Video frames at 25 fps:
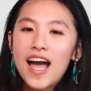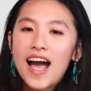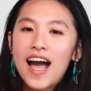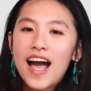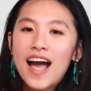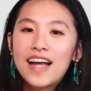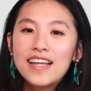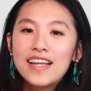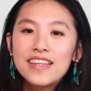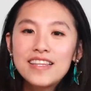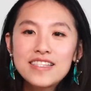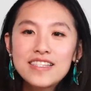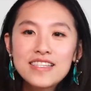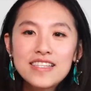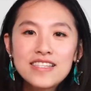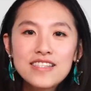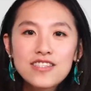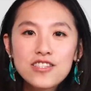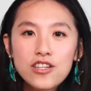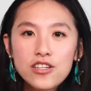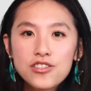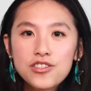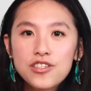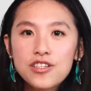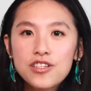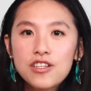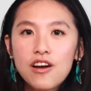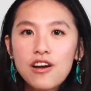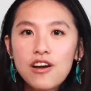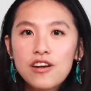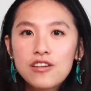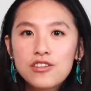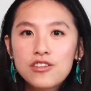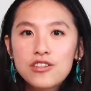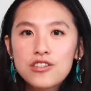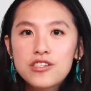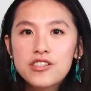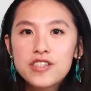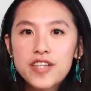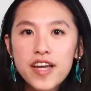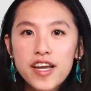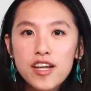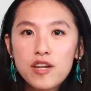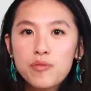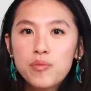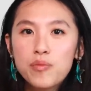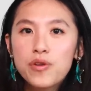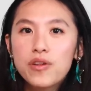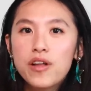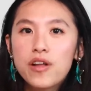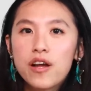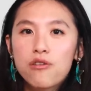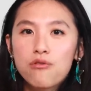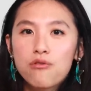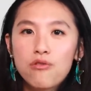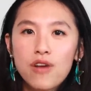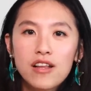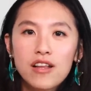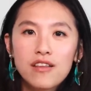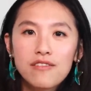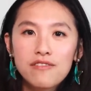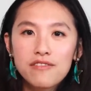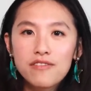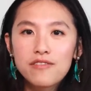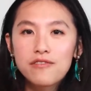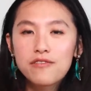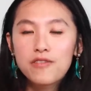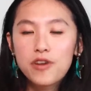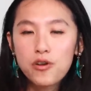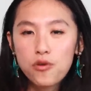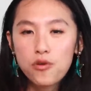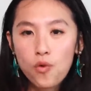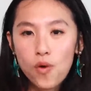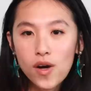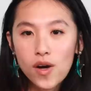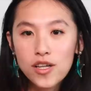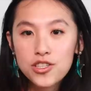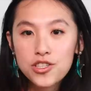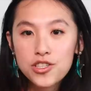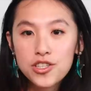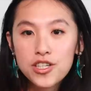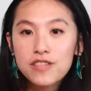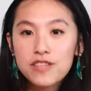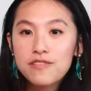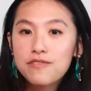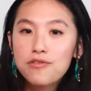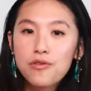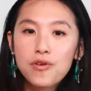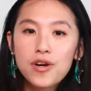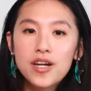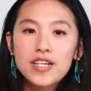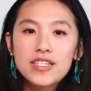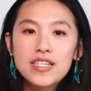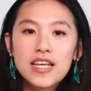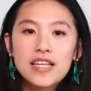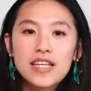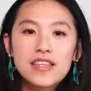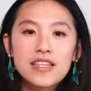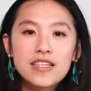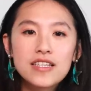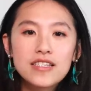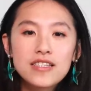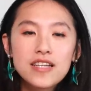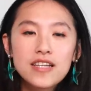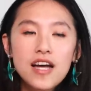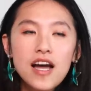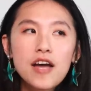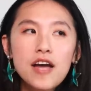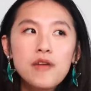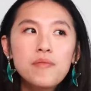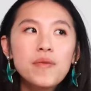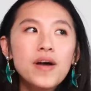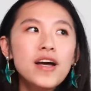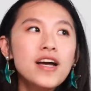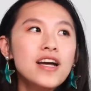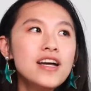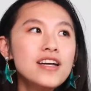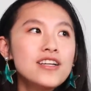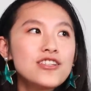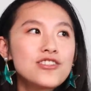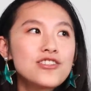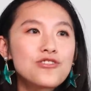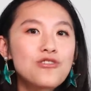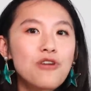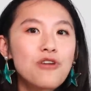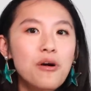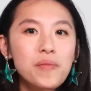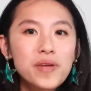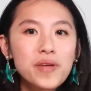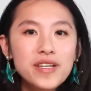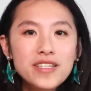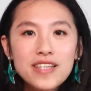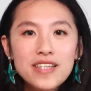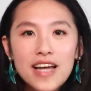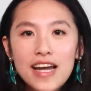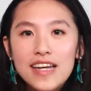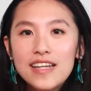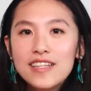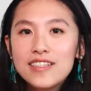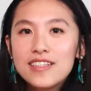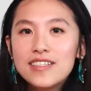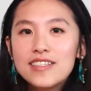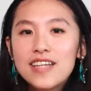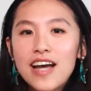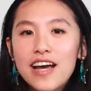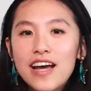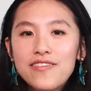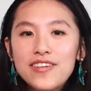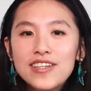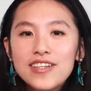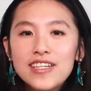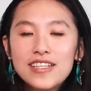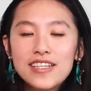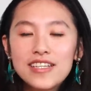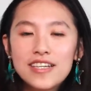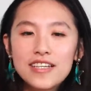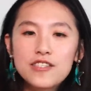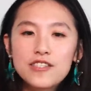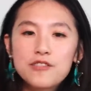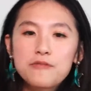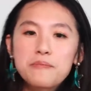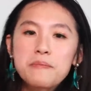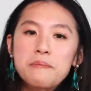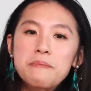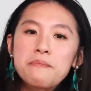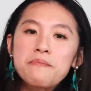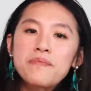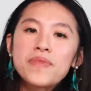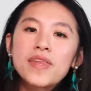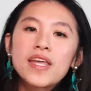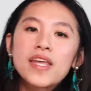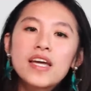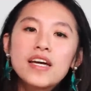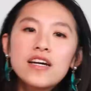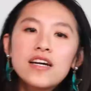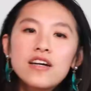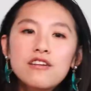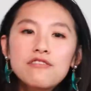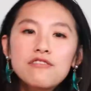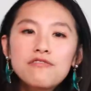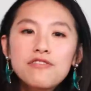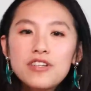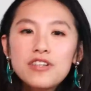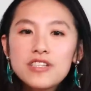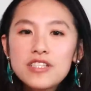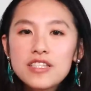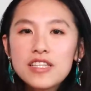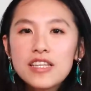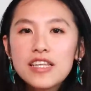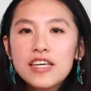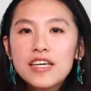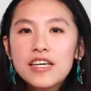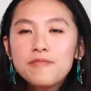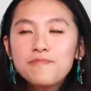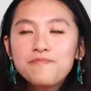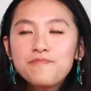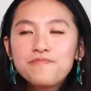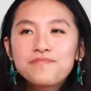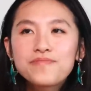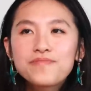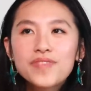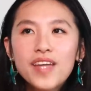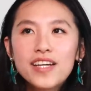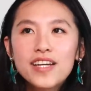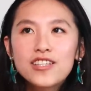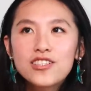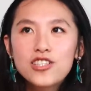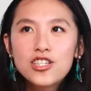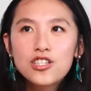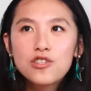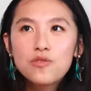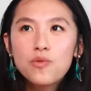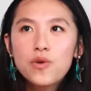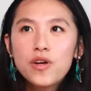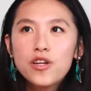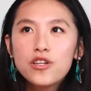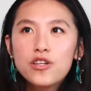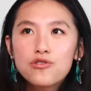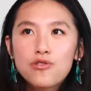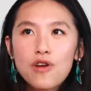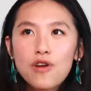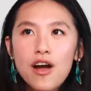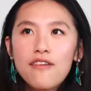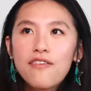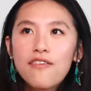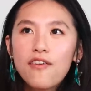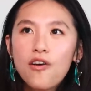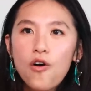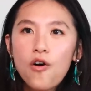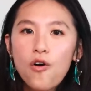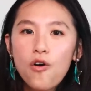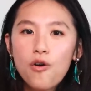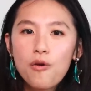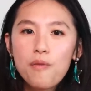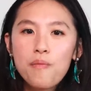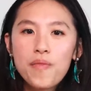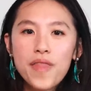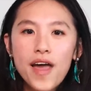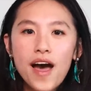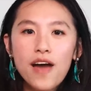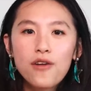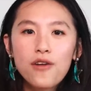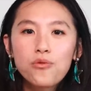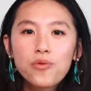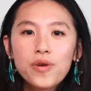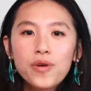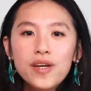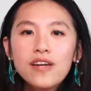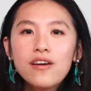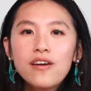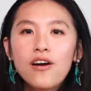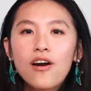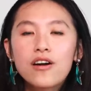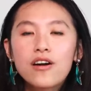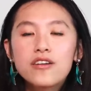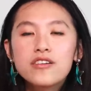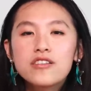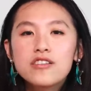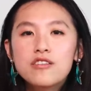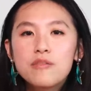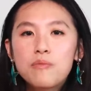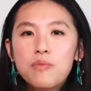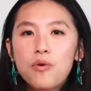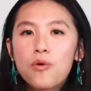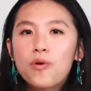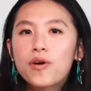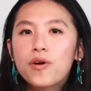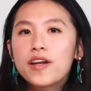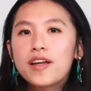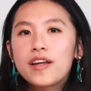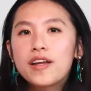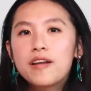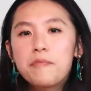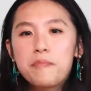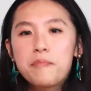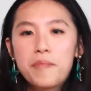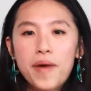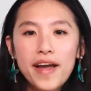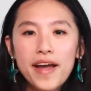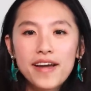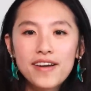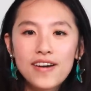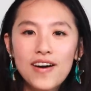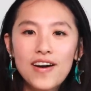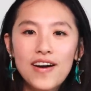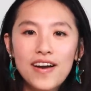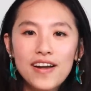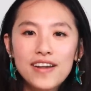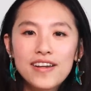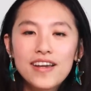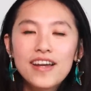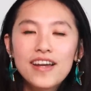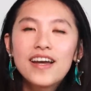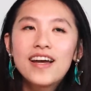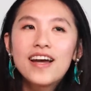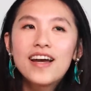And this is such an understandable and relevant question for us at this time, so I'm excited to dive into this. Firstly, I just want to drive home that we are supported by God,